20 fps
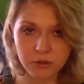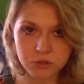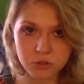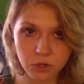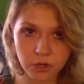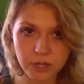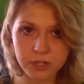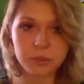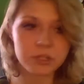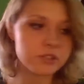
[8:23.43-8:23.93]

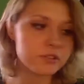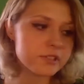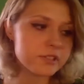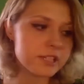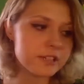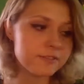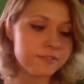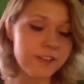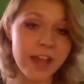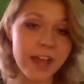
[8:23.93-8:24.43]
drawing what you
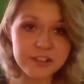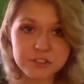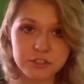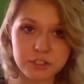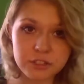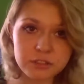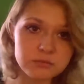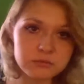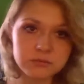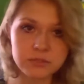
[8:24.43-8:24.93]
see
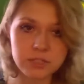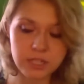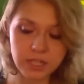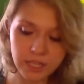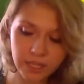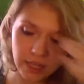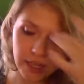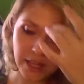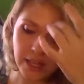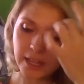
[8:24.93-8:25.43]
faster
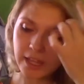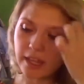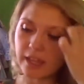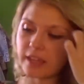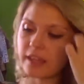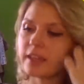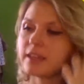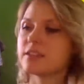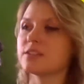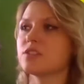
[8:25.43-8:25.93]

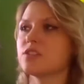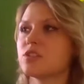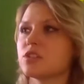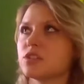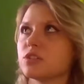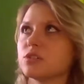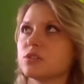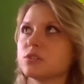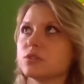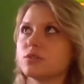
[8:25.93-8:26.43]
is
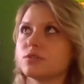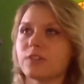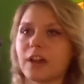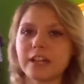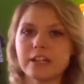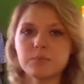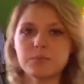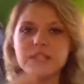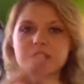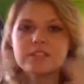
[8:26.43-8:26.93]
to
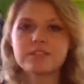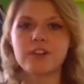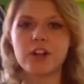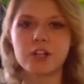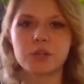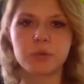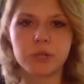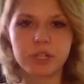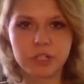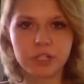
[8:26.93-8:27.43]
find a piece of
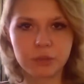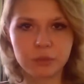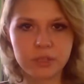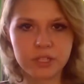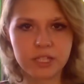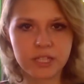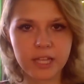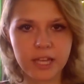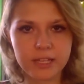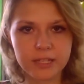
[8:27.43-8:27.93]
artwork you
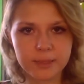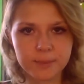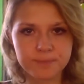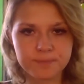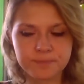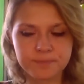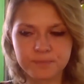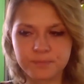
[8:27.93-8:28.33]
really like.